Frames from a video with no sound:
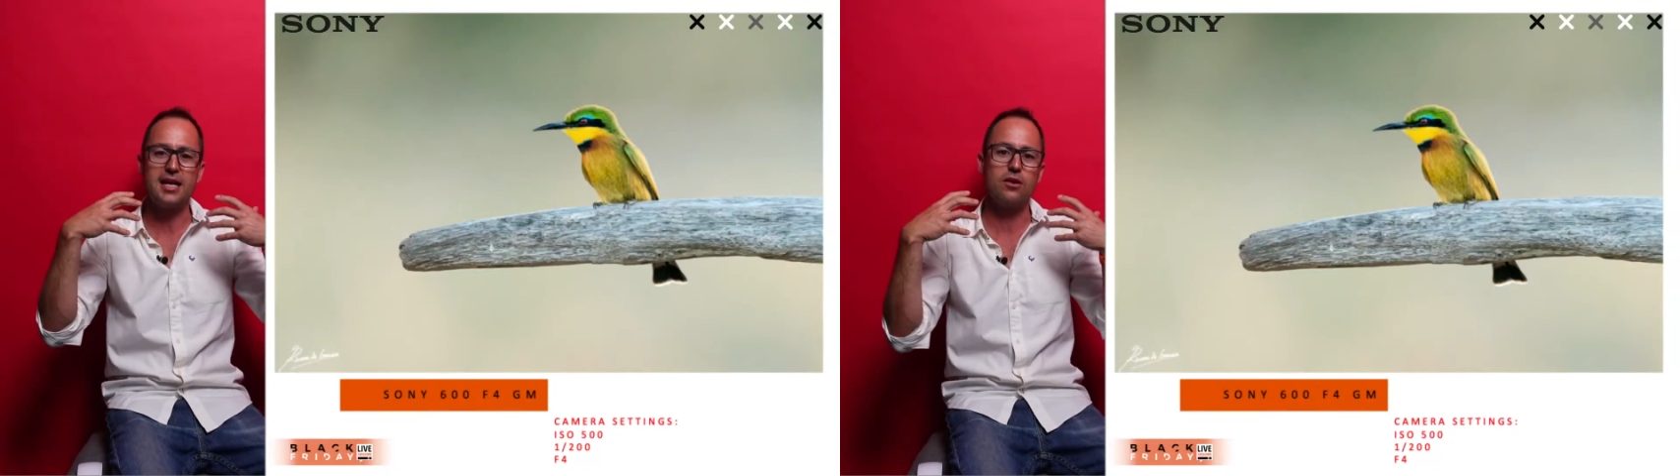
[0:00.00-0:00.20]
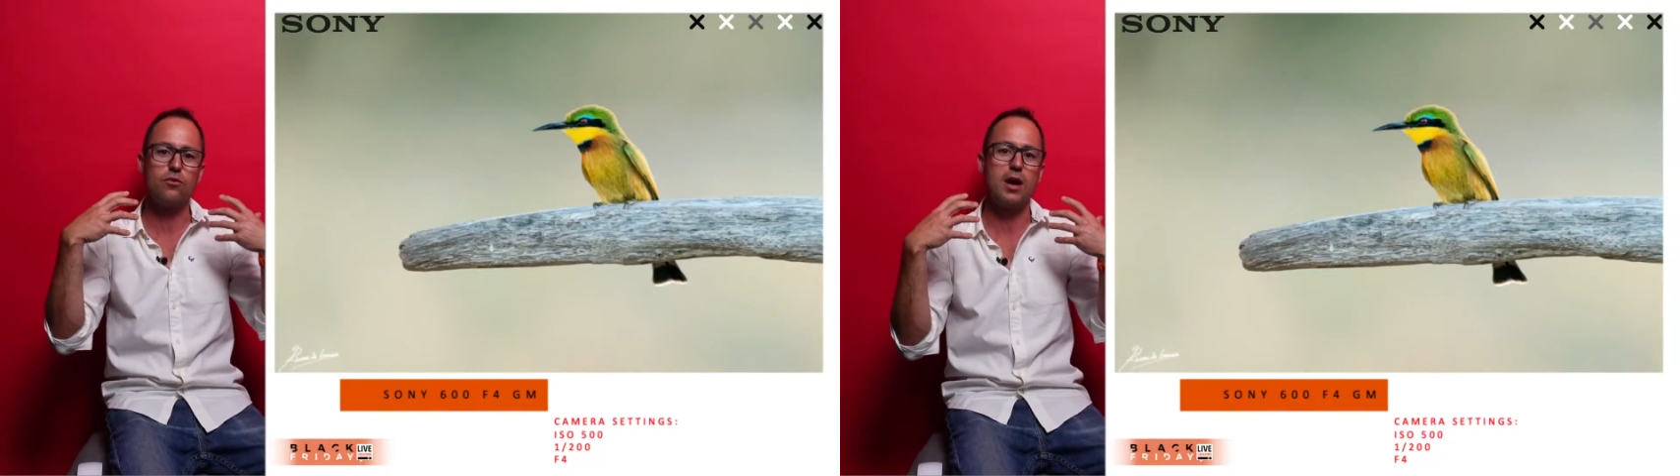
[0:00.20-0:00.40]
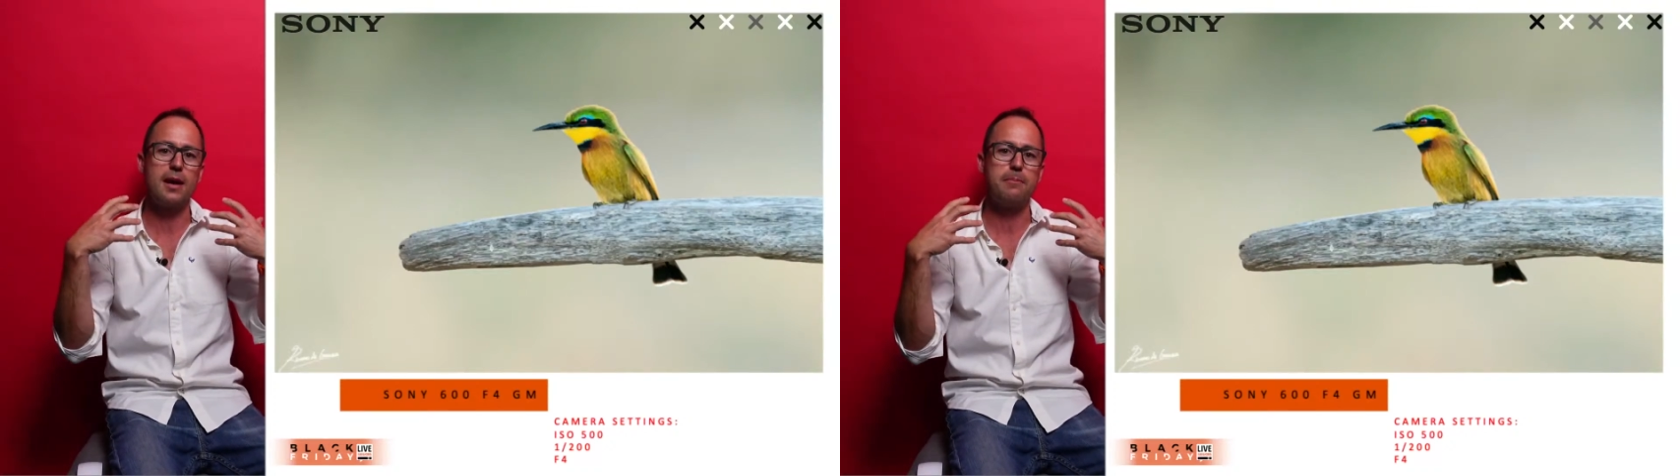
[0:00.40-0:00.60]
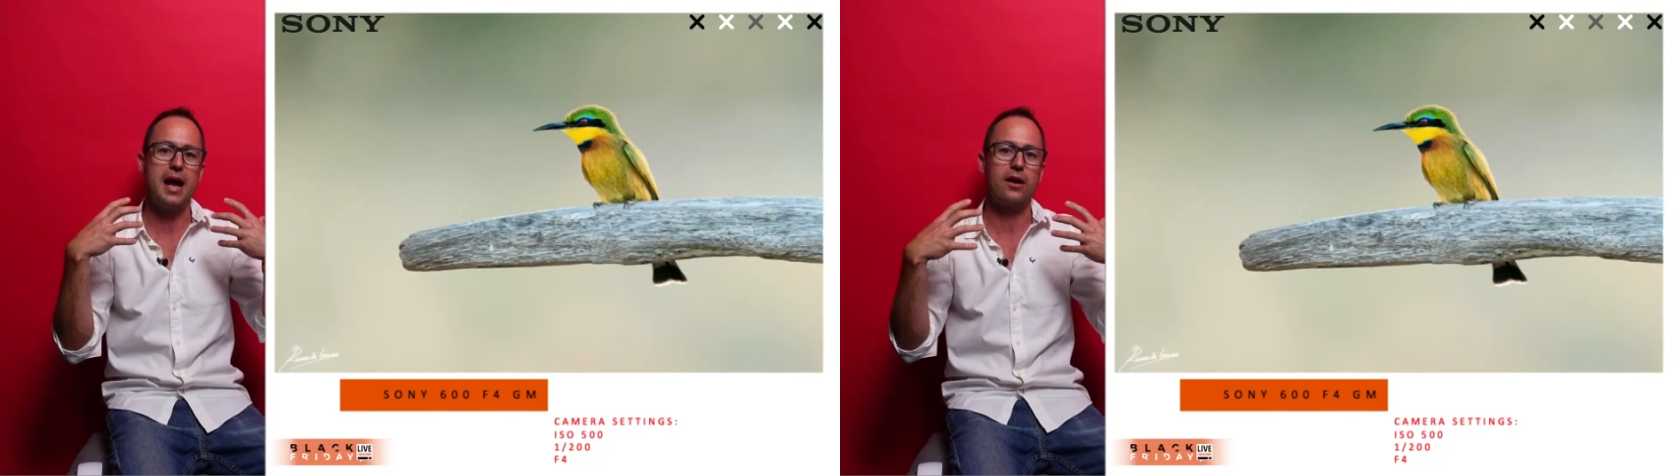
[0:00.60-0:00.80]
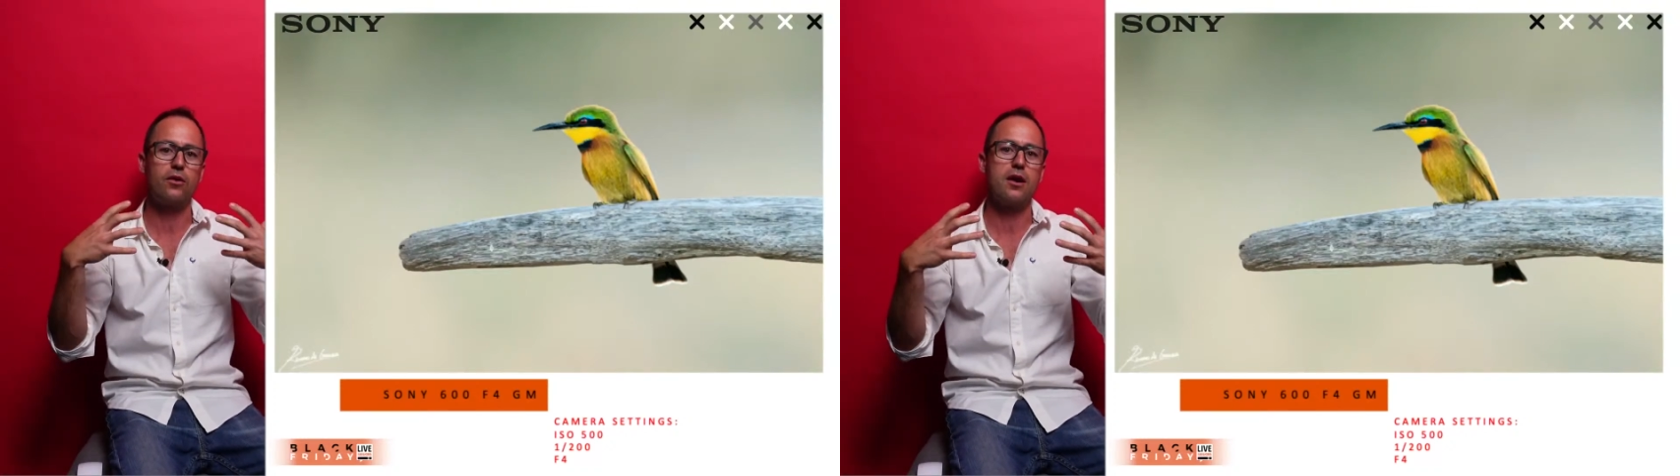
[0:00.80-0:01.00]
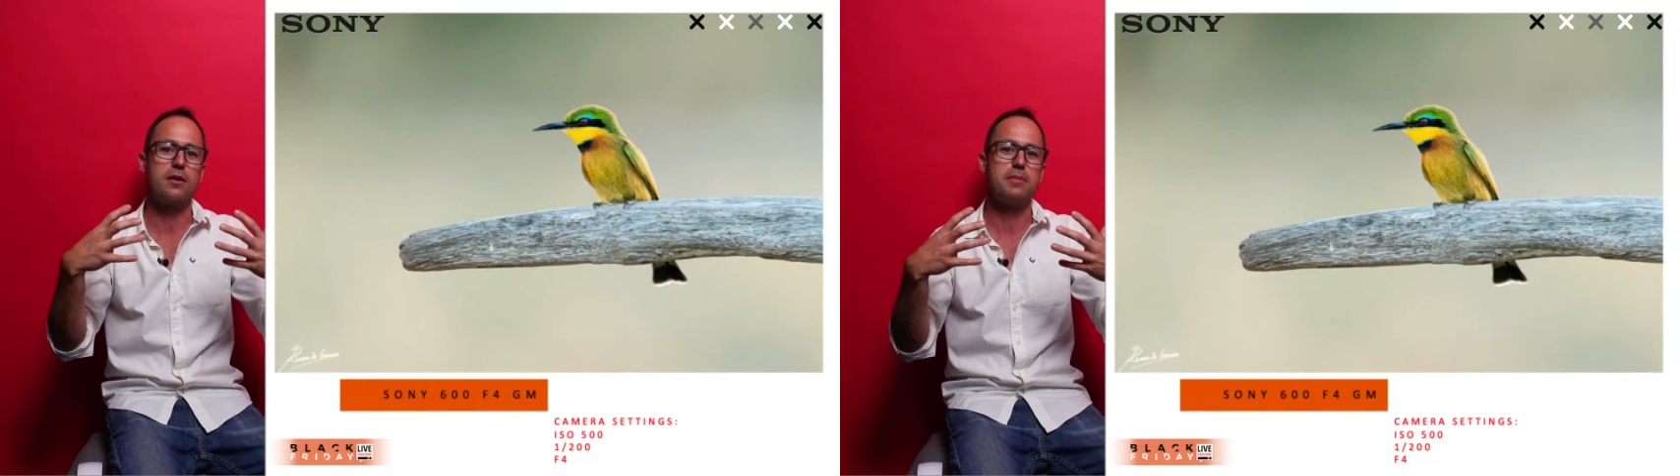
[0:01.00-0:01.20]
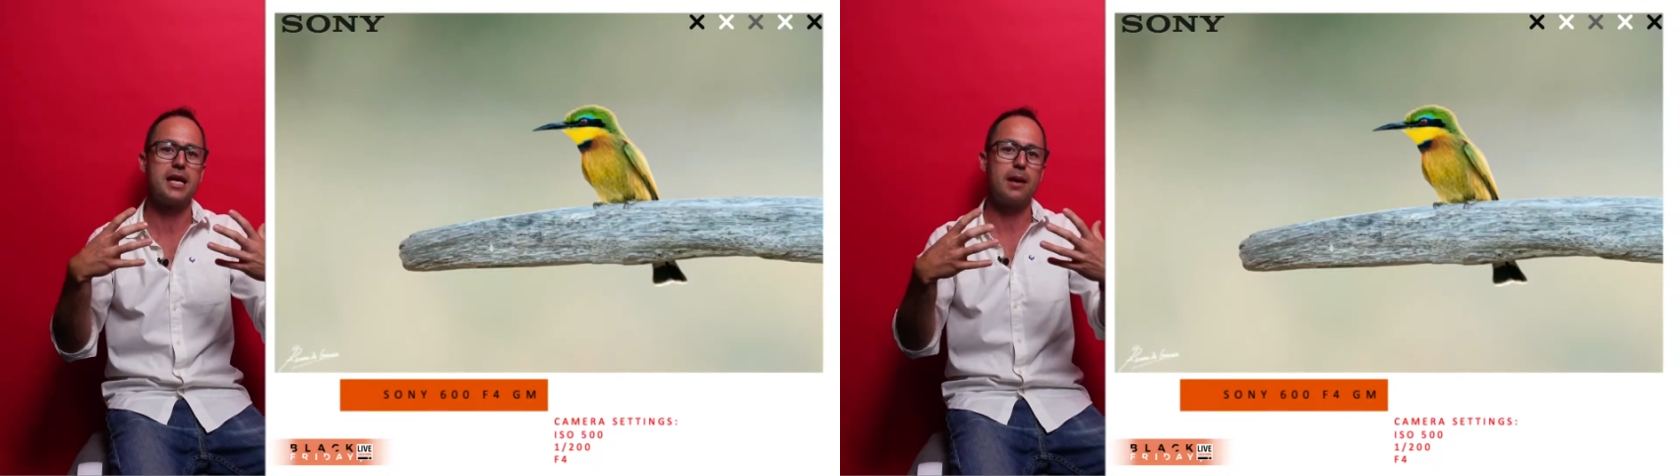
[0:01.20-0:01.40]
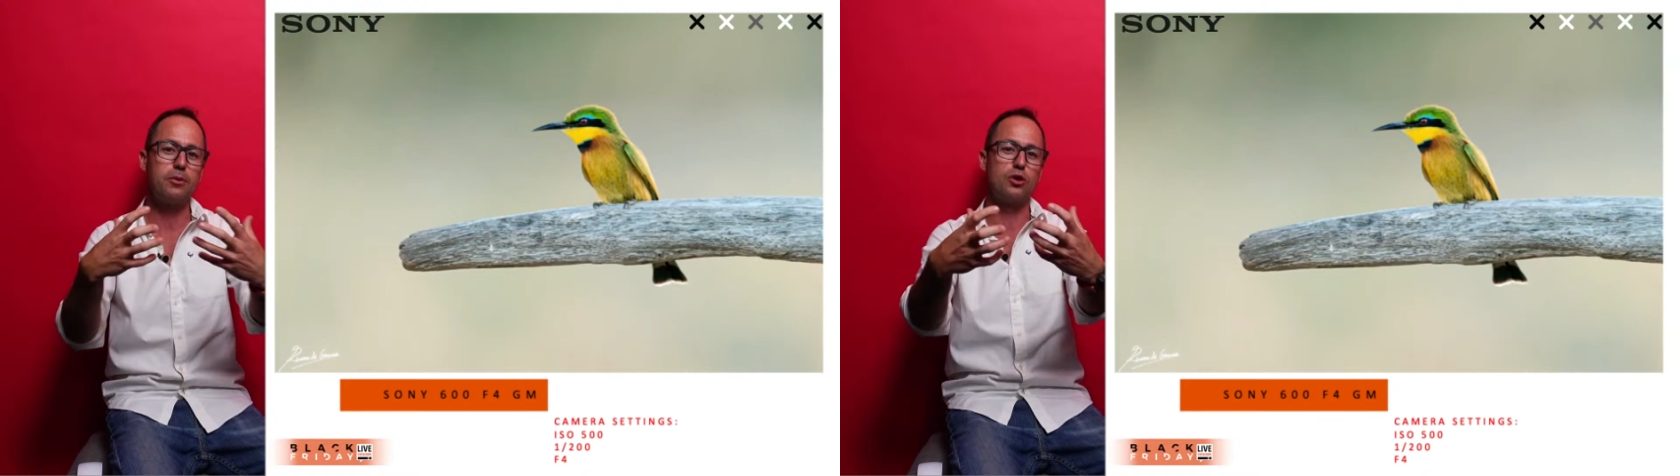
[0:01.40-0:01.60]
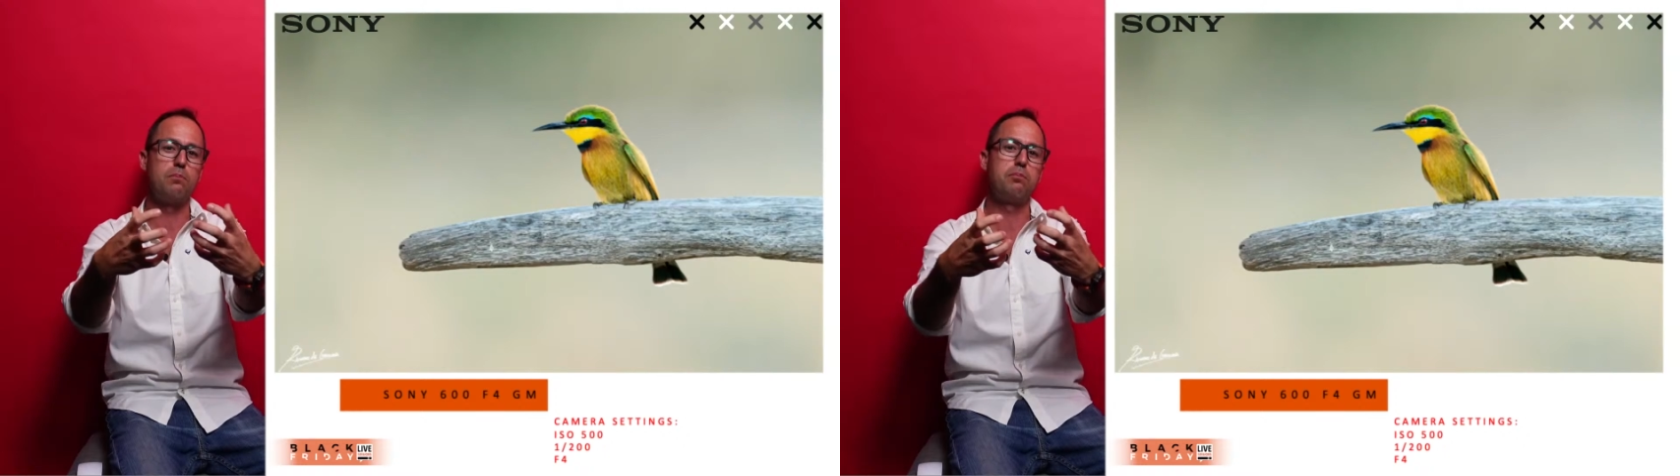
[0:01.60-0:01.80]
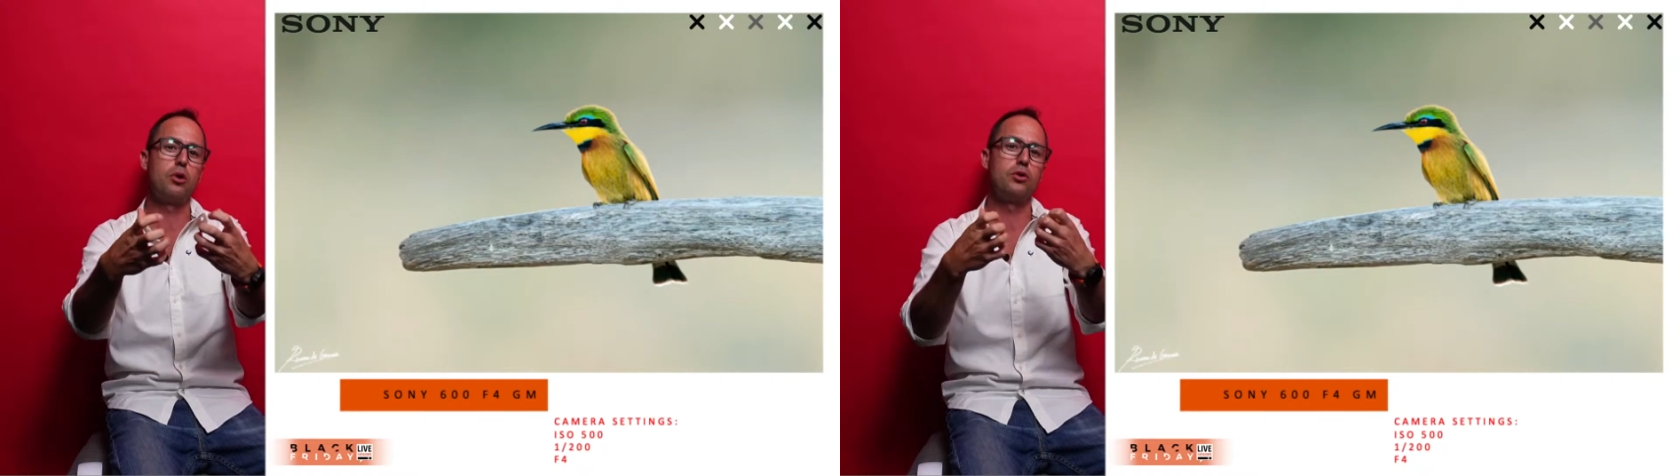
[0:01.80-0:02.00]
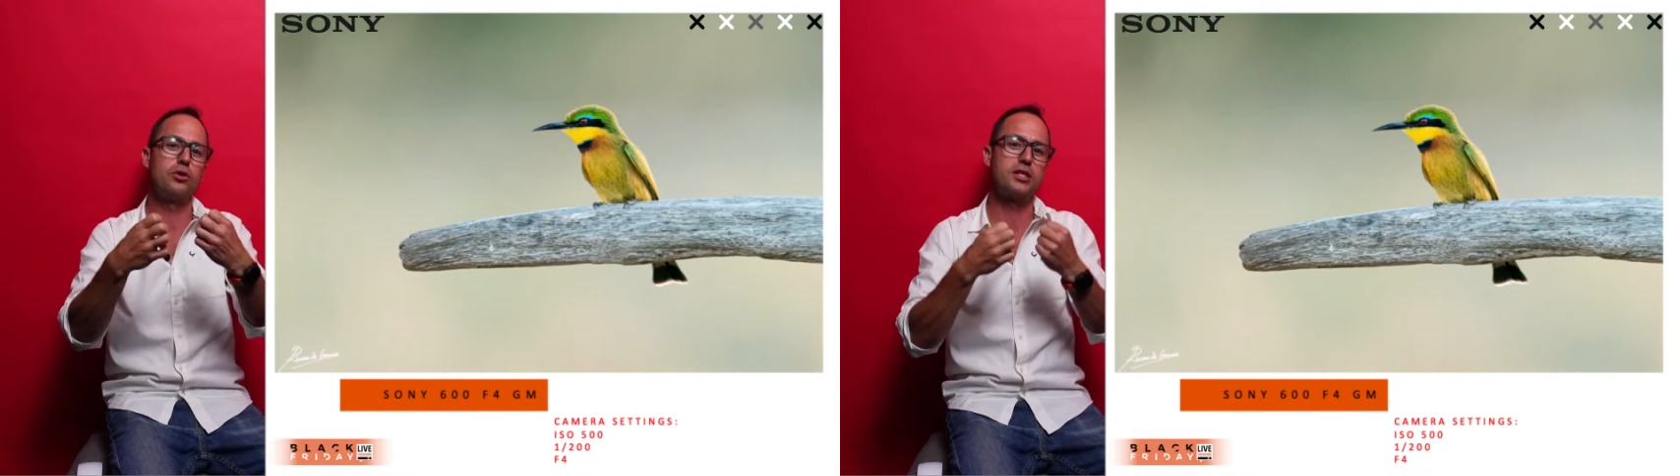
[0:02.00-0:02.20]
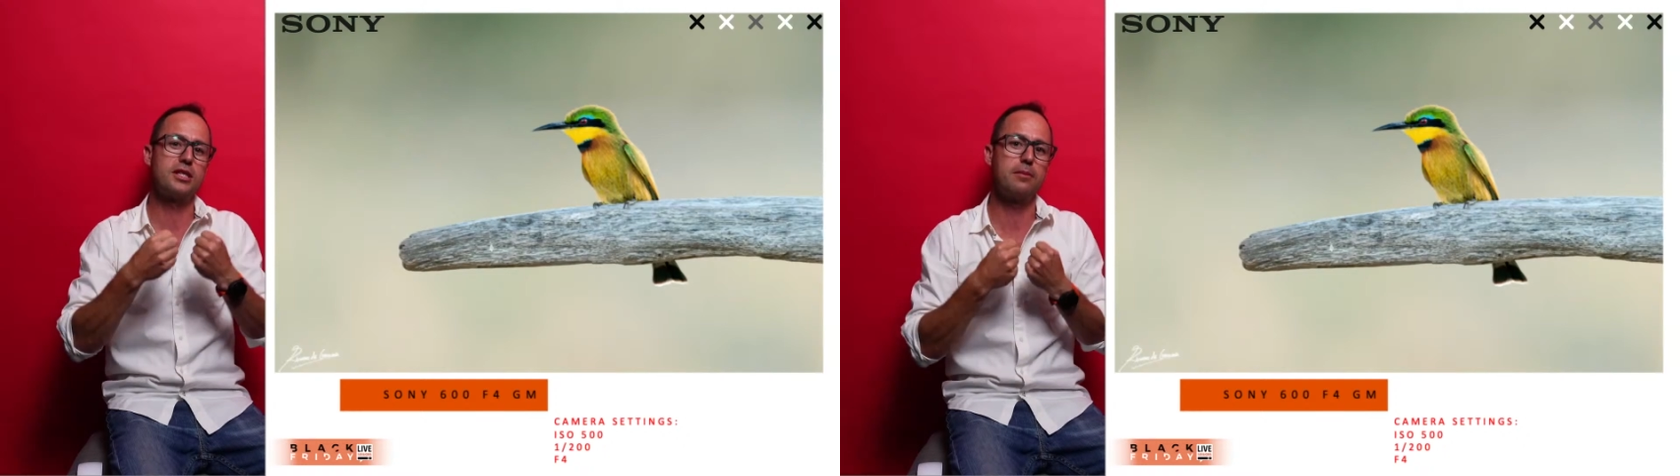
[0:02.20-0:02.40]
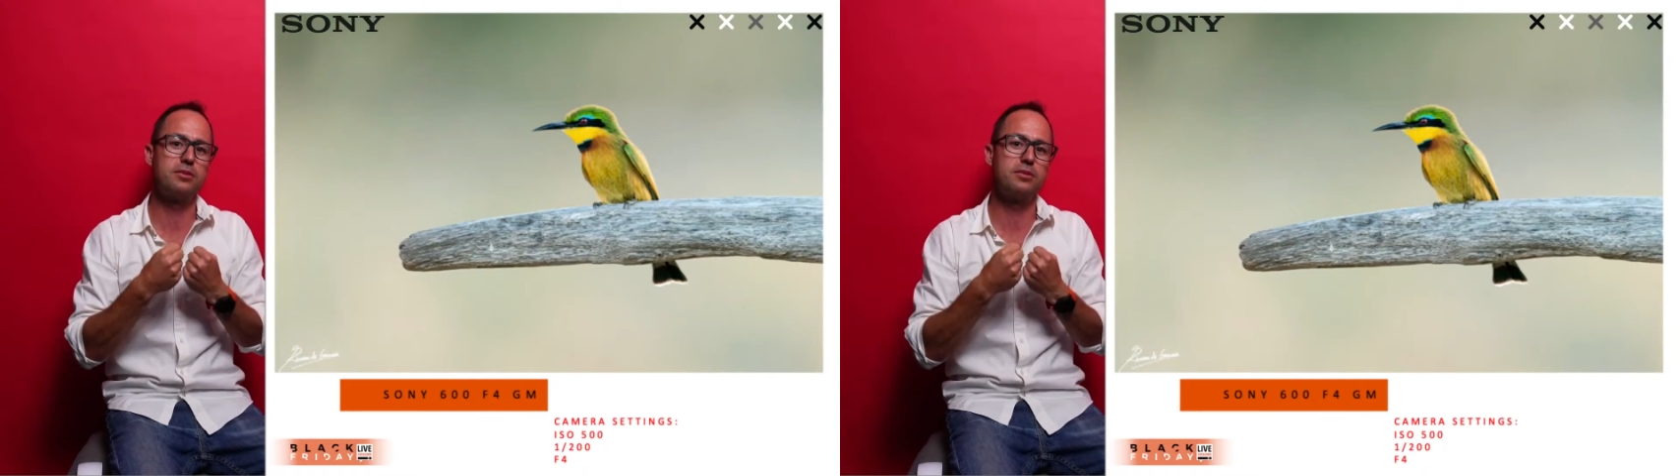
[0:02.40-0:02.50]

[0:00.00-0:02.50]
But finding the right background and being able to